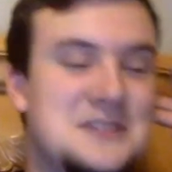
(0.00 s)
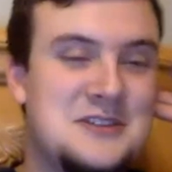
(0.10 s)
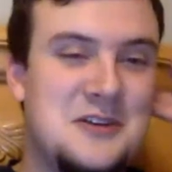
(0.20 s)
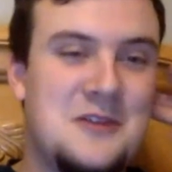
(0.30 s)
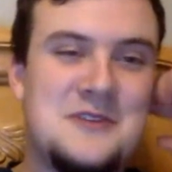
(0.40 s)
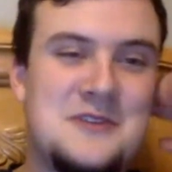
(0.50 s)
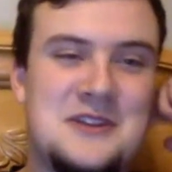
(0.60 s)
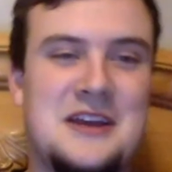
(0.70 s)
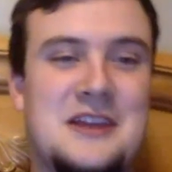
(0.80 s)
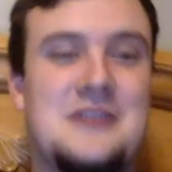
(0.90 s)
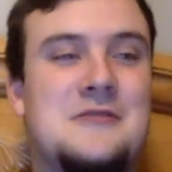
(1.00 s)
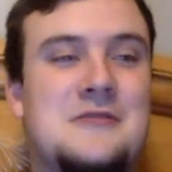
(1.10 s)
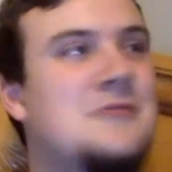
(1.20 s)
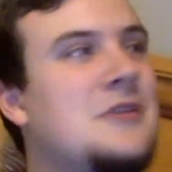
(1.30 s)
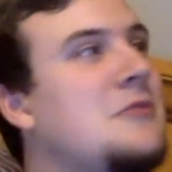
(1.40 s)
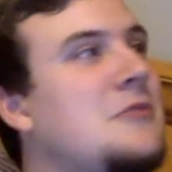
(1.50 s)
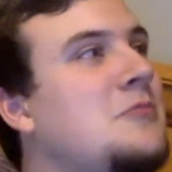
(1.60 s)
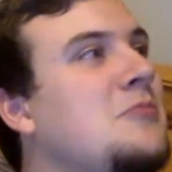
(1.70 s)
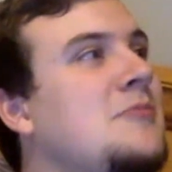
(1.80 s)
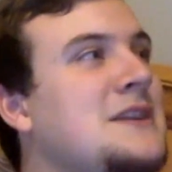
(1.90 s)
to all of it, like,
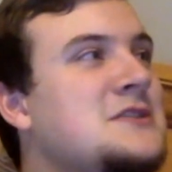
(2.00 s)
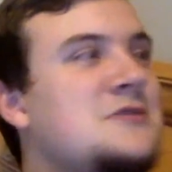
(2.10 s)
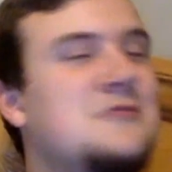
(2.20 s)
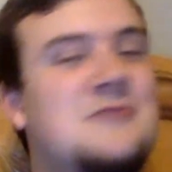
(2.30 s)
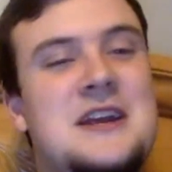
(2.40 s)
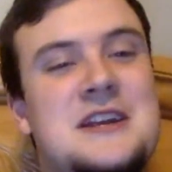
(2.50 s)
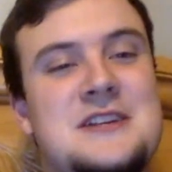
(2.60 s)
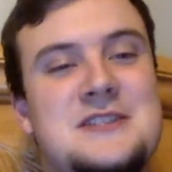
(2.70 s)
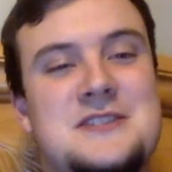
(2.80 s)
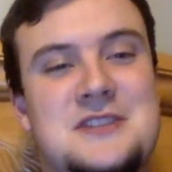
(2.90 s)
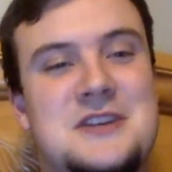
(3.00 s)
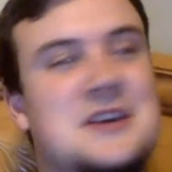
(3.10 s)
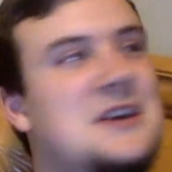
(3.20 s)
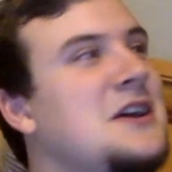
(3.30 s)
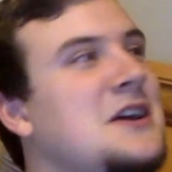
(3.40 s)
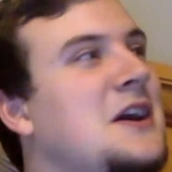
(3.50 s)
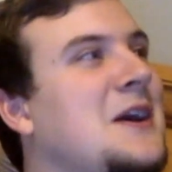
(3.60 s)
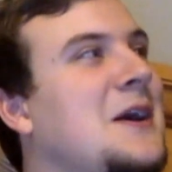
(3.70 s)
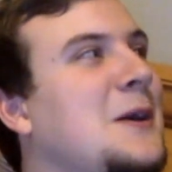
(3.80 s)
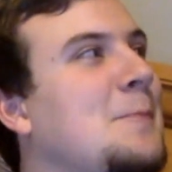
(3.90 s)
Bicycle Race,
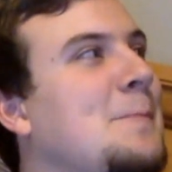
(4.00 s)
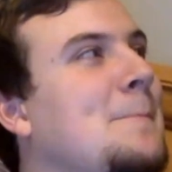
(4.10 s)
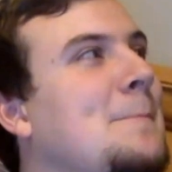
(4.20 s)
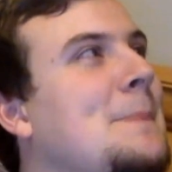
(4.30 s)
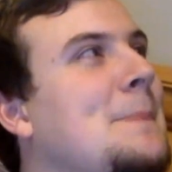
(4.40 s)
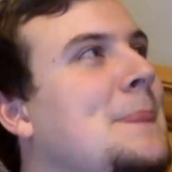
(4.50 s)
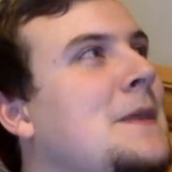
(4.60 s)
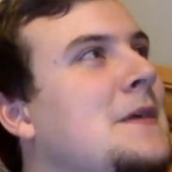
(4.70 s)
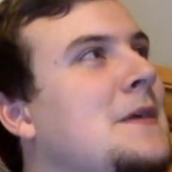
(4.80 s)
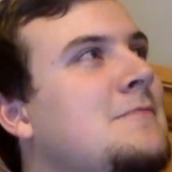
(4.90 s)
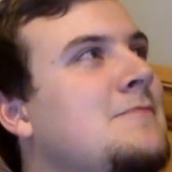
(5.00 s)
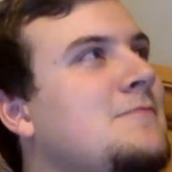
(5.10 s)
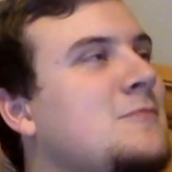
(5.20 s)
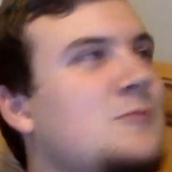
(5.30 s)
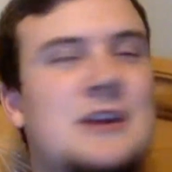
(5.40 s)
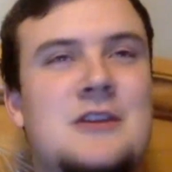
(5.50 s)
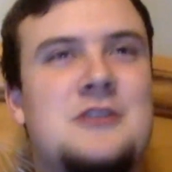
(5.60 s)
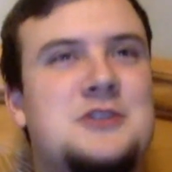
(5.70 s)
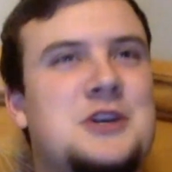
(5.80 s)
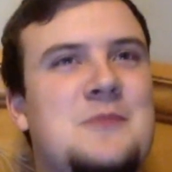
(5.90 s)
um, We Are
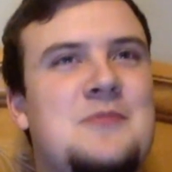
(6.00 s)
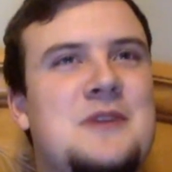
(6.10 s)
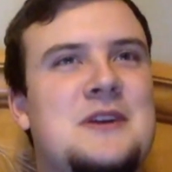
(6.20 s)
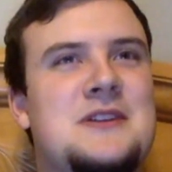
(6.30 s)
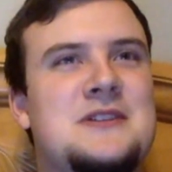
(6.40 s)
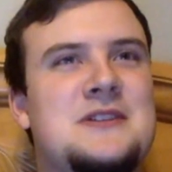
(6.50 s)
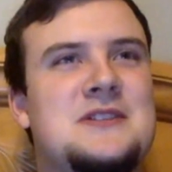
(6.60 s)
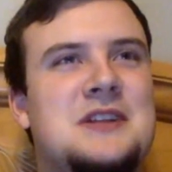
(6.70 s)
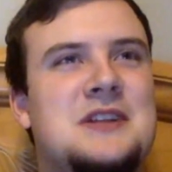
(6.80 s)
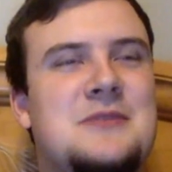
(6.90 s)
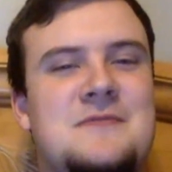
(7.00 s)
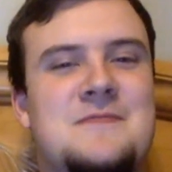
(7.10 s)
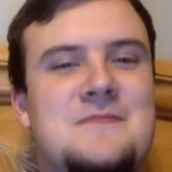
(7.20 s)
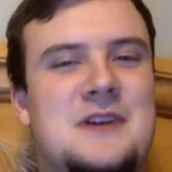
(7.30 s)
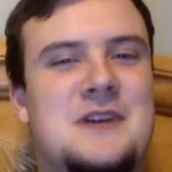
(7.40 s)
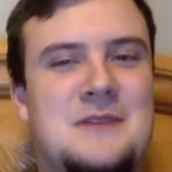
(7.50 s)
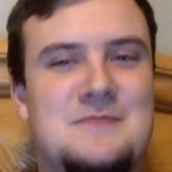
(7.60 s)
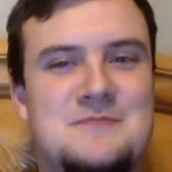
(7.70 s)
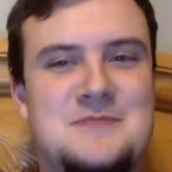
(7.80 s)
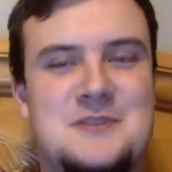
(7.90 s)
the Champions, Can Anybody,
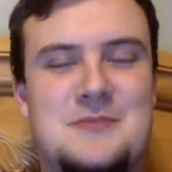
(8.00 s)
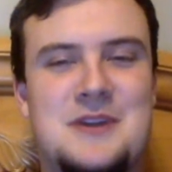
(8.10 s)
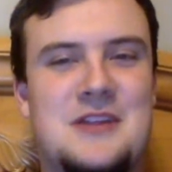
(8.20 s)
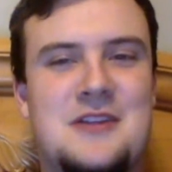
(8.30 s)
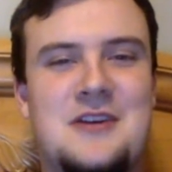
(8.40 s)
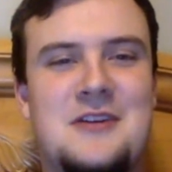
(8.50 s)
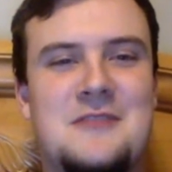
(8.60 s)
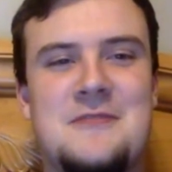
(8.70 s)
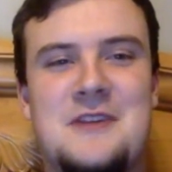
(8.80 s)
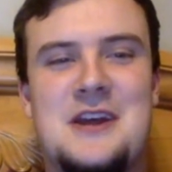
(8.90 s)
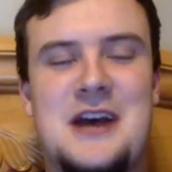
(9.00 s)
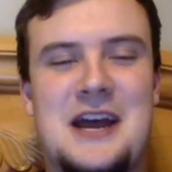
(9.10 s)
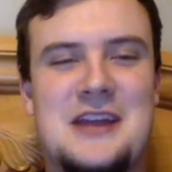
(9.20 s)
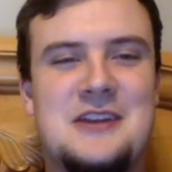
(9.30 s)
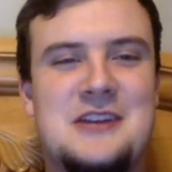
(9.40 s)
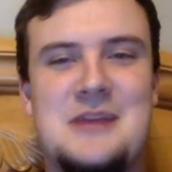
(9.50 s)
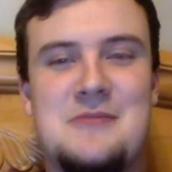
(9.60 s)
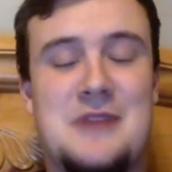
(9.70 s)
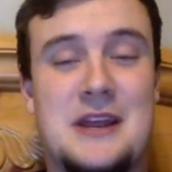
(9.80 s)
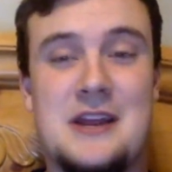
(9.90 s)
Somebody to Love. I could
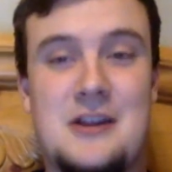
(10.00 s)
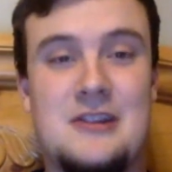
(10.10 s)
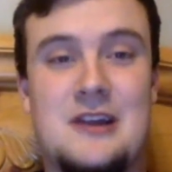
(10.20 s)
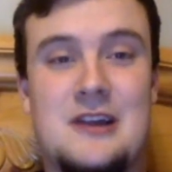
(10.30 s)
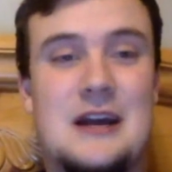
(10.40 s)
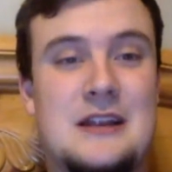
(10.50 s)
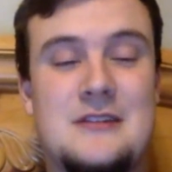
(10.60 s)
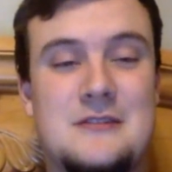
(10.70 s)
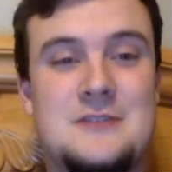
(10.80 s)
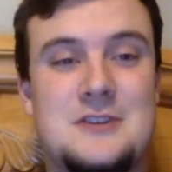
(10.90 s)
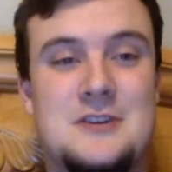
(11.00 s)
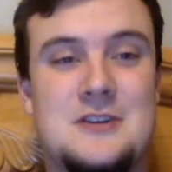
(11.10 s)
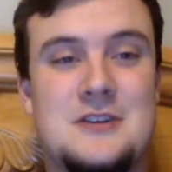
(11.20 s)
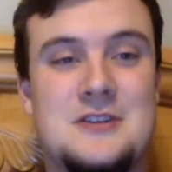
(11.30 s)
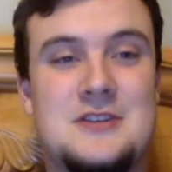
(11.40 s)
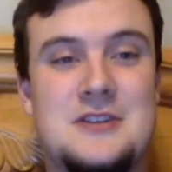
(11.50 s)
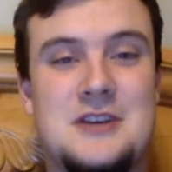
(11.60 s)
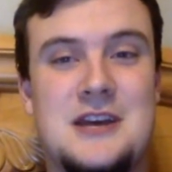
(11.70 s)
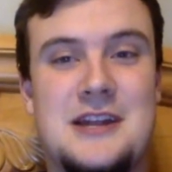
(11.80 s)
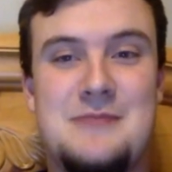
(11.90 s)
name like a lot of songs,
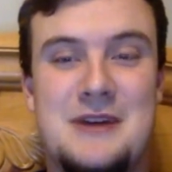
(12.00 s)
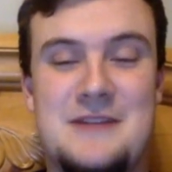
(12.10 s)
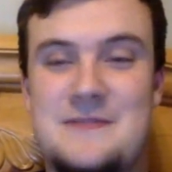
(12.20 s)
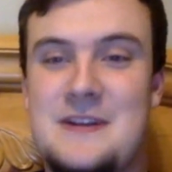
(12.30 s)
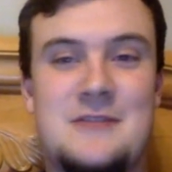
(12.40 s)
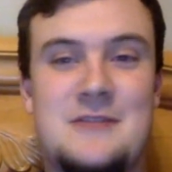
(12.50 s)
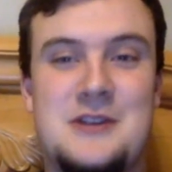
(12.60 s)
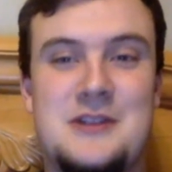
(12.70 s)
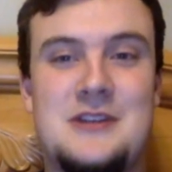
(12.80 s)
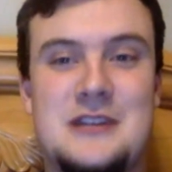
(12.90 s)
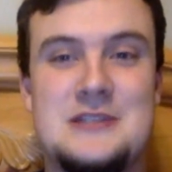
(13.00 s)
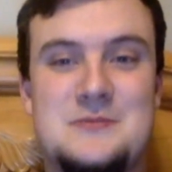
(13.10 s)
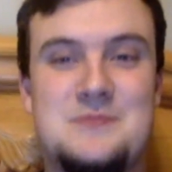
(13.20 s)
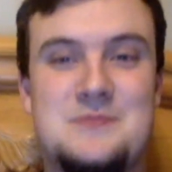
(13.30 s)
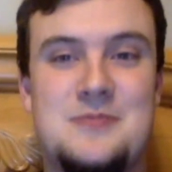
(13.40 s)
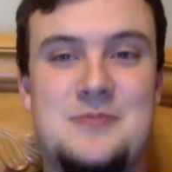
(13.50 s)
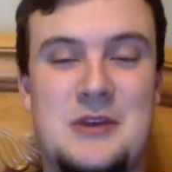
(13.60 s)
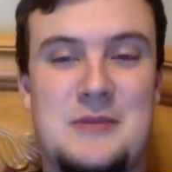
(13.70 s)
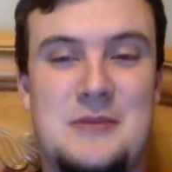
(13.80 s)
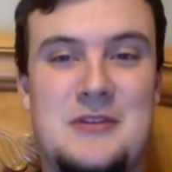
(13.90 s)
and my favorite is
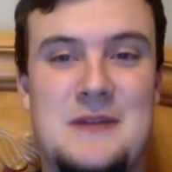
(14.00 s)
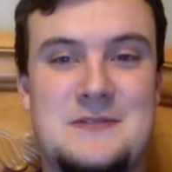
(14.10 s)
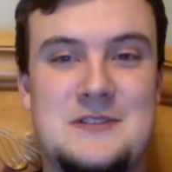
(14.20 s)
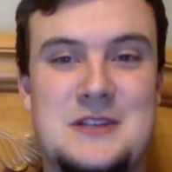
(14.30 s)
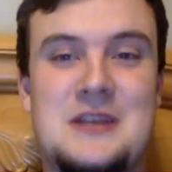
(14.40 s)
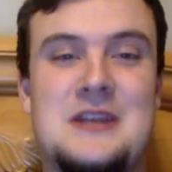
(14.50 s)
Bohemian Rhapsody.